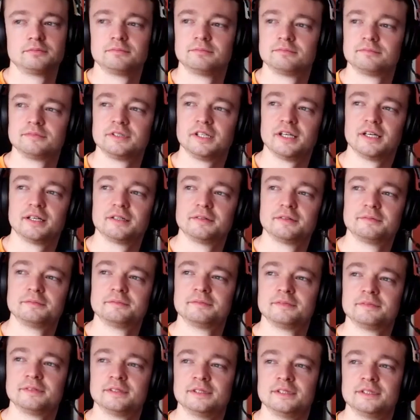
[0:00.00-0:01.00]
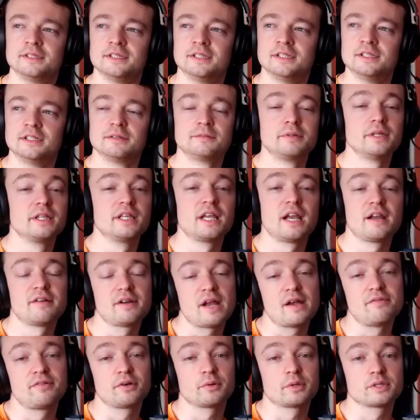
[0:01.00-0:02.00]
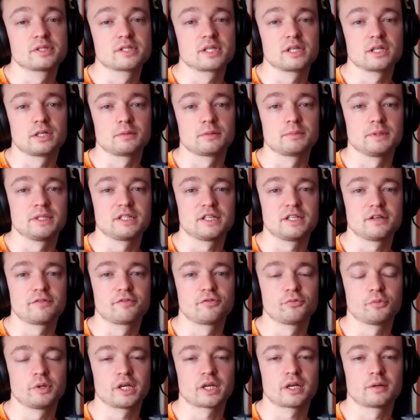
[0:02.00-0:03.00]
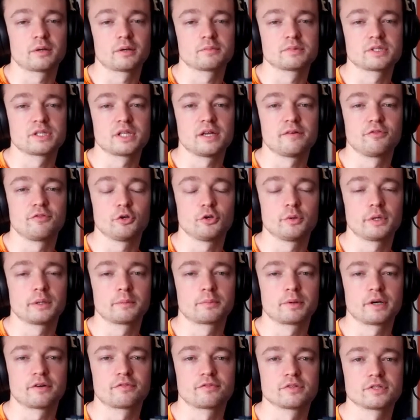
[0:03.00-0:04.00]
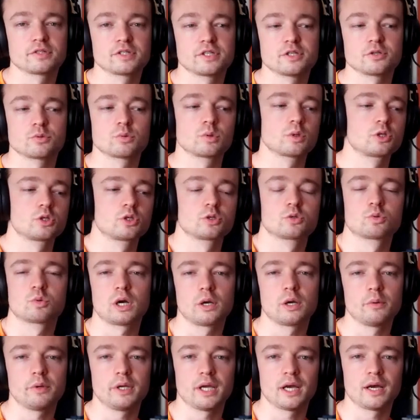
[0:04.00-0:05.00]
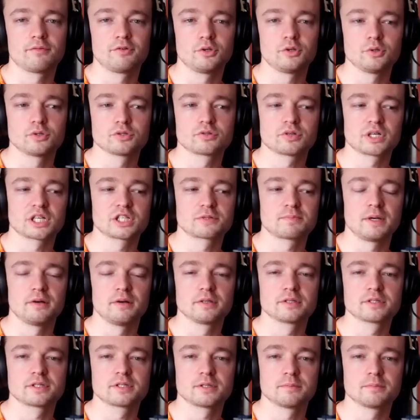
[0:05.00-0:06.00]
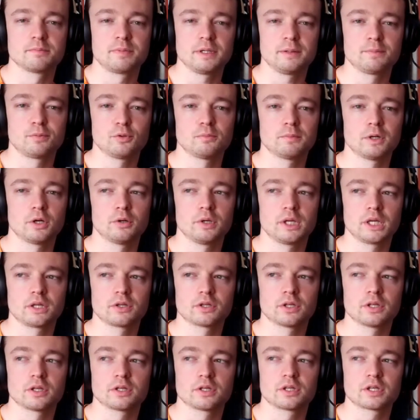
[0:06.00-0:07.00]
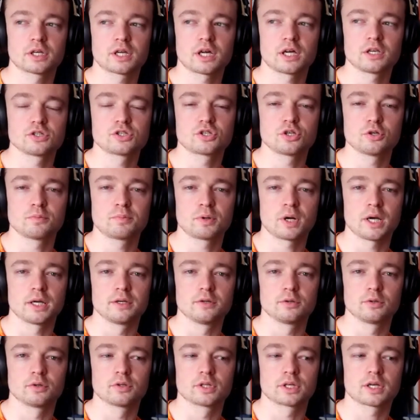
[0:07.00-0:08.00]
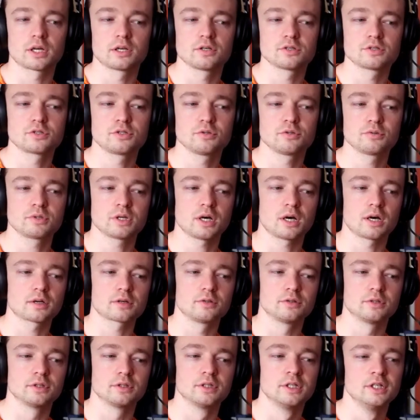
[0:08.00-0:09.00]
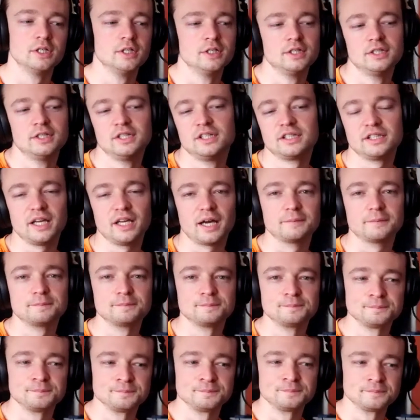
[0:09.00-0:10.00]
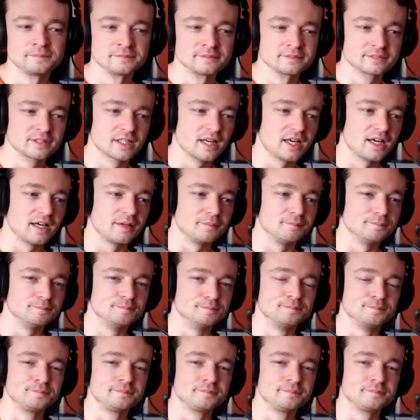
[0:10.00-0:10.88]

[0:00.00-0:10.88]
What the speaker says: yeah. Then everyone's a little bit different when it comes to their viewing preferences, which is why we have user experience and people moaning that the color's too bright or the color's too dark or yeah. Um,